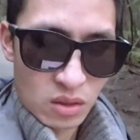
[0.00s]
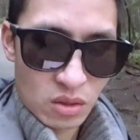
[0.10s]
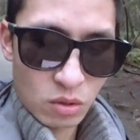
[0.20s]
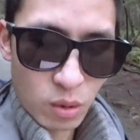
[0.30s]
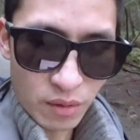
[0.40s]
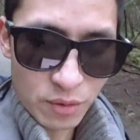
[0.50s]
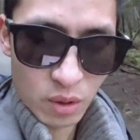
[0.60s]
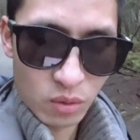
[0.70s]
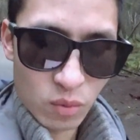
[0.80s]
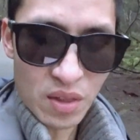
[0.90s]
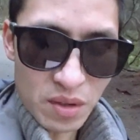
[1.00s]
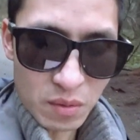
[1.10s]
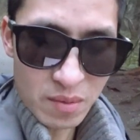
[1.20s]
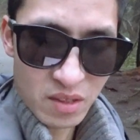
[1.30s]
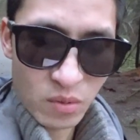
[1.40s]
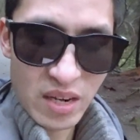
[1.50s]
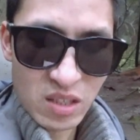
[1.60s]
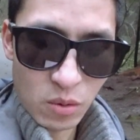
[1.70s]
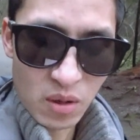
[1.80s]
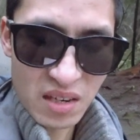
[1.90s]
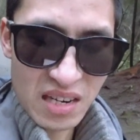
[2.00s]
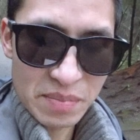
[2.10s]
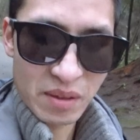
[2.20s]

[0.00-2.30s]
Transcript: The 12-year-old won the women's race organized